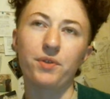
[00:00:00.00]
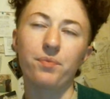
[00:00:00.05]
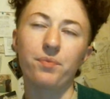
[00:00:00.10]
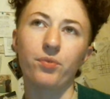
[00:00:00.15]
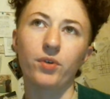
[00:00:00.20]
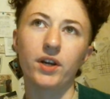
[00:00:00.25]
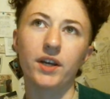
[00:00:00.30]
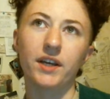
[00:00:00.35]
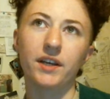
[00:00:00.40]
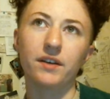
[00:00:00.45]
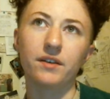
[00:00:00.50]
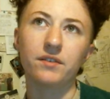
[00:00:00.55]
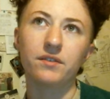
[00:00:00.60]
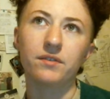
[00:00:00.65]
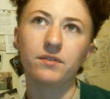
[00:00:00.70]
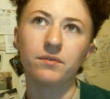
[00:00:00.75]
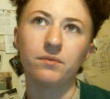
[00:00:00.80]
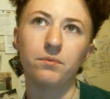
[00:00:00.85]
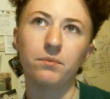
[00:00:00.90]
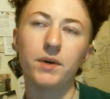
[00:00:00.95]
they both
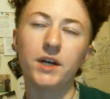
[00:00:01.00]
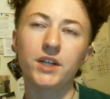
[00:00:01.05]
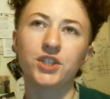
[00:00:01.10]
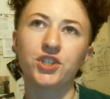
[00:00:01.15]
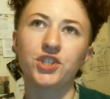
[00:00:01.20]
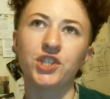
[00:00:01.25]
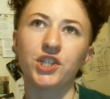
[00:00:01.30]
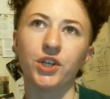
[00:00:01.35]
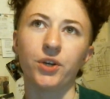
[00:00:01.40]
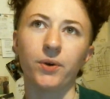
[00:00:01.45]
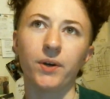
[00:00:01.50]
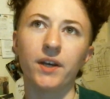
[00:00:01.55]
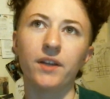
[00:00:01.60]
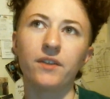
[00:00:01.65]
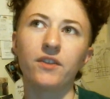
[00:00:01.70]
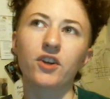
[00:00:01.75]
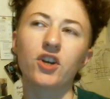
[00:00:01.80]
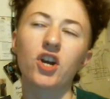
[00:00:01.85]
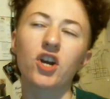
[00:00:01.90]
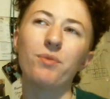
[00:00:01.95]
bring much to
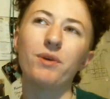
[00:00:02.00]
it.